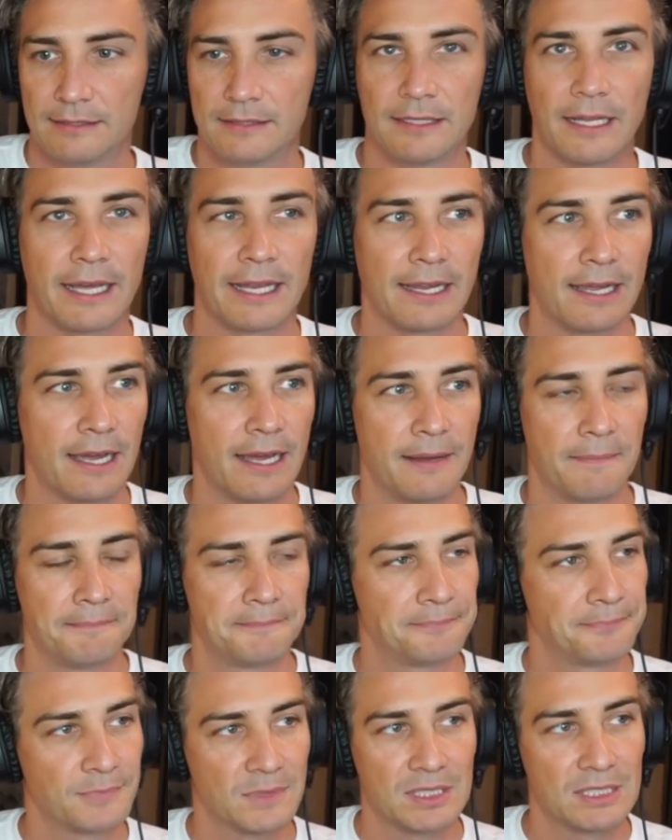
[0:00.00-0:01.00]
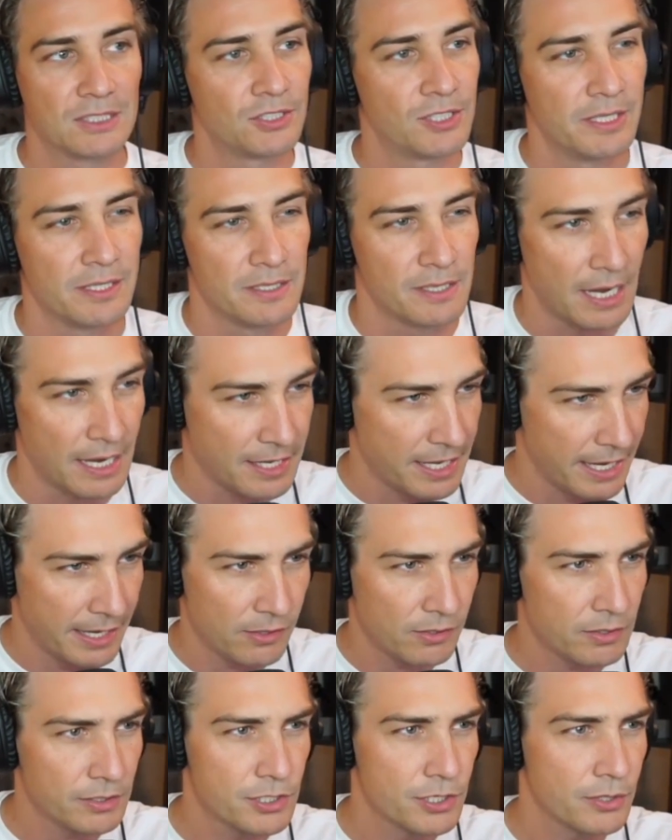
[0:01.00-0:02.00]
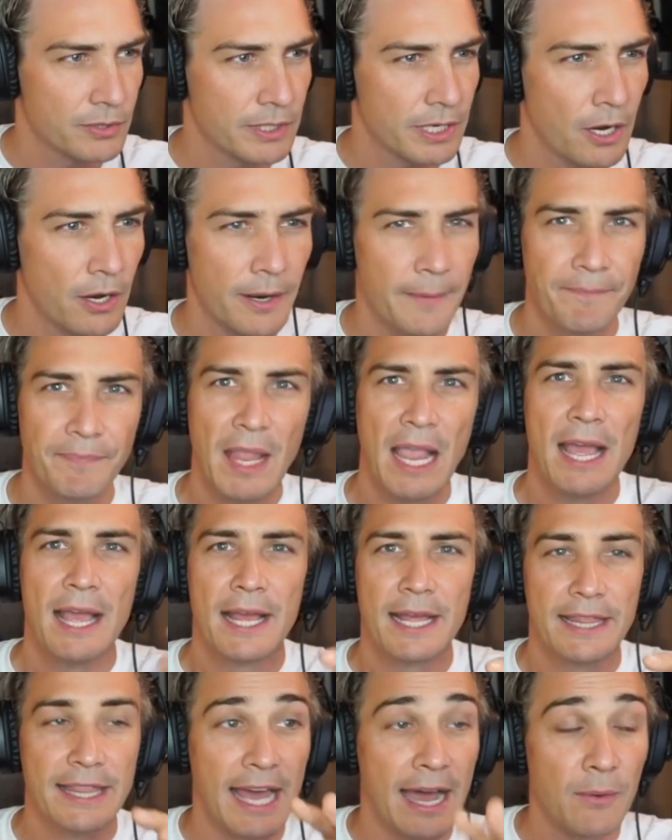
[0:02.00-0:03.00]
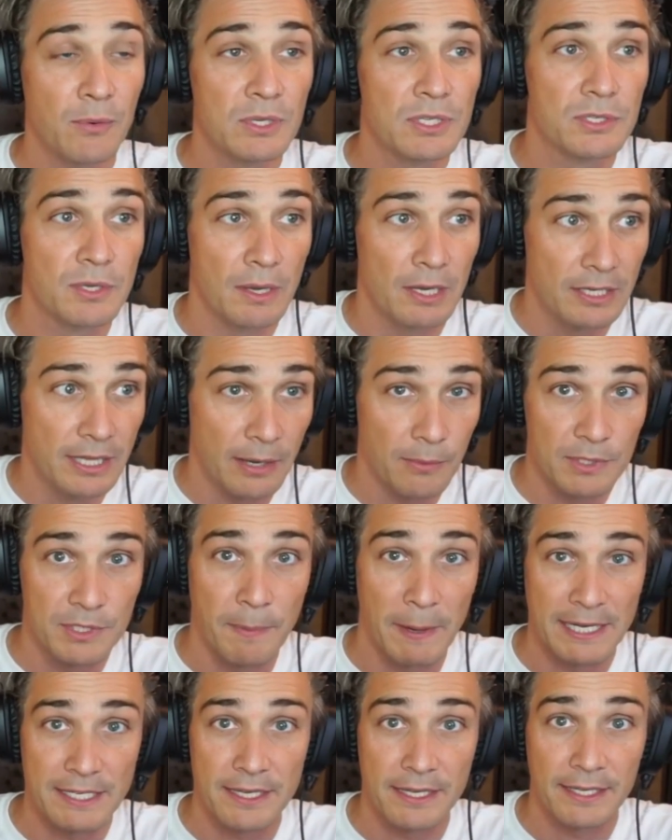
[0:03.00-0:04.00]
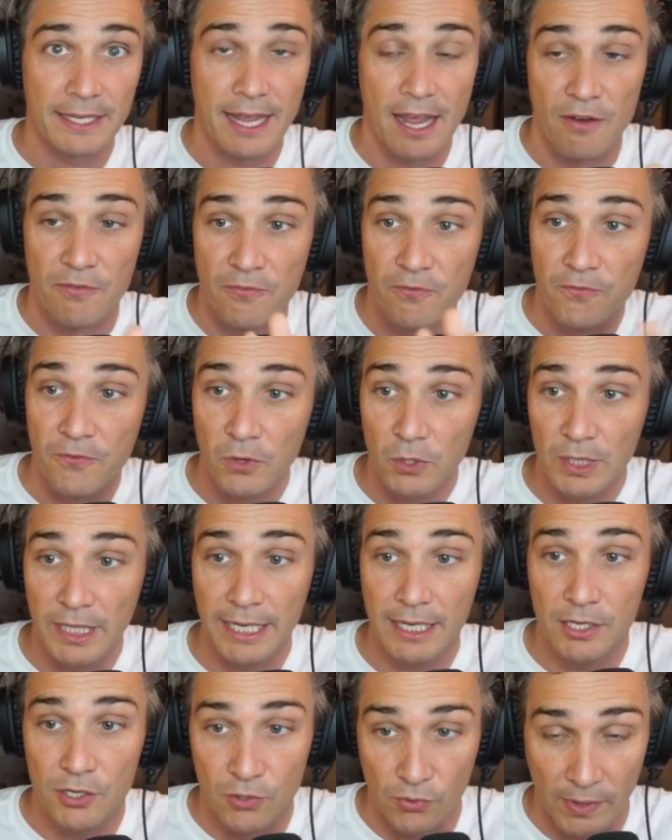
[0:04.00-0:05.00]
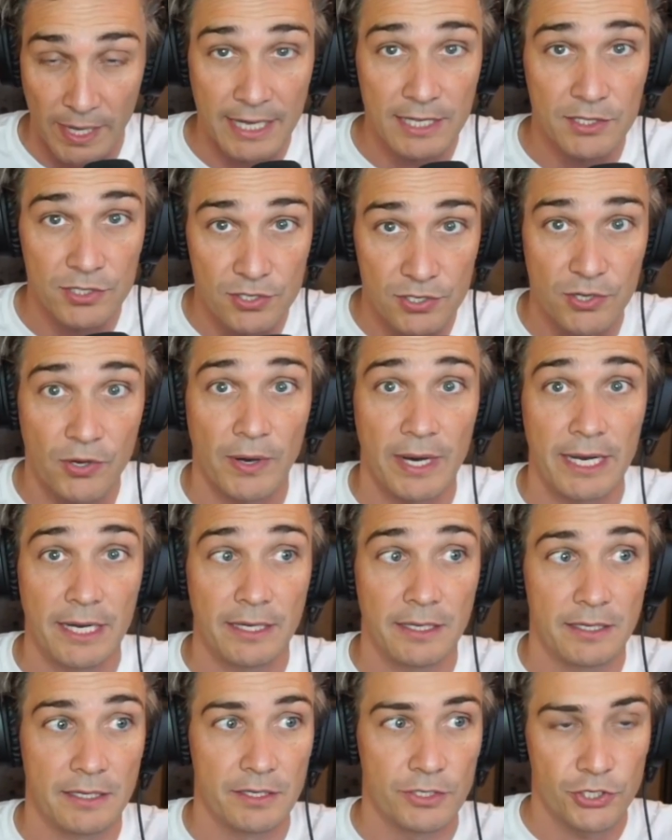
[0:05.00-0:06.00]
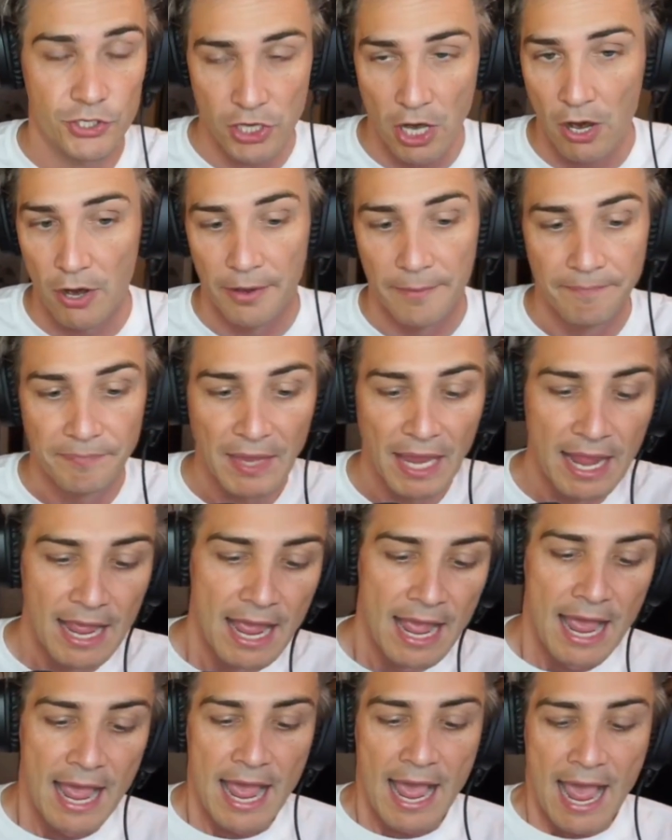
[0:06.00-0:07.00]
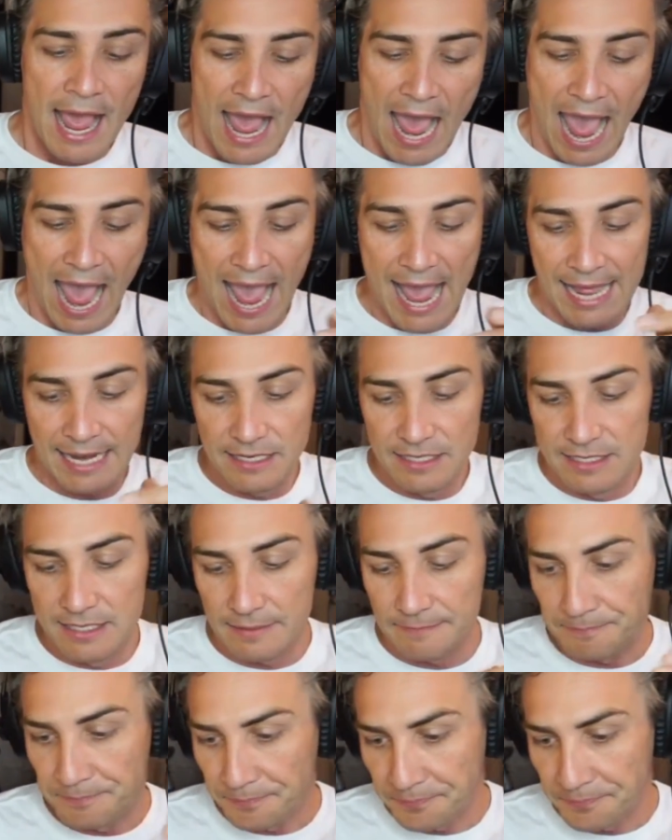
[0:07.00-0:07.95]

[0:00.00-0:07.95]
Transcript: like a year or two ago, that was basically a fully green screened show, and